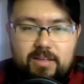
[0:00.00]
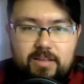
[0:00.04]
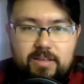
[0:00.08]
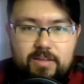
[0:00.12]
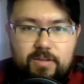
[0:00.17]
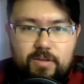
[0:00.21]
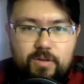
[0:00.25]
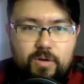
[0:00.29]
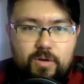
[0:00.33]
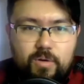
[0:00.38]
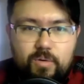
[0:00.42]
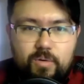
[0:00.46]

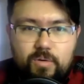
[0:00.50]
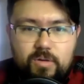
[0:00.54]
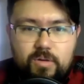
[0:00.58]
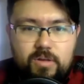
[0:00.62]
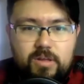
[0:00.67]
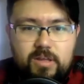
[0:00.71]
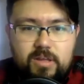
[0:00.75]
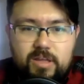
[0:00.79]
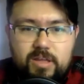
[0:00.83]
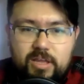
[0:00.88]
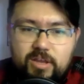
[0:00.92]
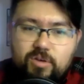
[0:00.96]
you know
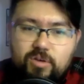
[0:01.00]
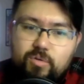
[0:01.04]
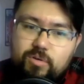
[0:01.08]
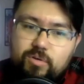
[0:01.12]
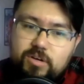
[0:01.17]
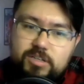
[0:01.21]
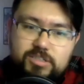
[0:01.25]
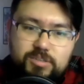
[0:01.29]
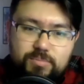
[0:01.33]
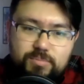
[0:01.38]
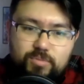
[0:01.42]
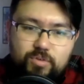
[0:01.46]
in
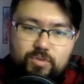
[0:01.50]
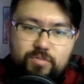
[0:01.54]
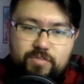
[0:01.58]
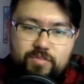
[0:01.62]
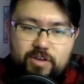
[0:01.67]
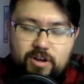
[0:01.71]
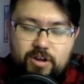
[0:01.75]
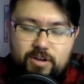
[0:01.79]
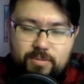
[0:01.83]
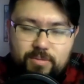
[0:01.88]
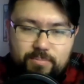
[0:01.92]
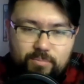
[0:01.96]
order to move
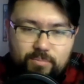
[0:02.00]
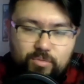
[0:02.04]
up mm-hmm.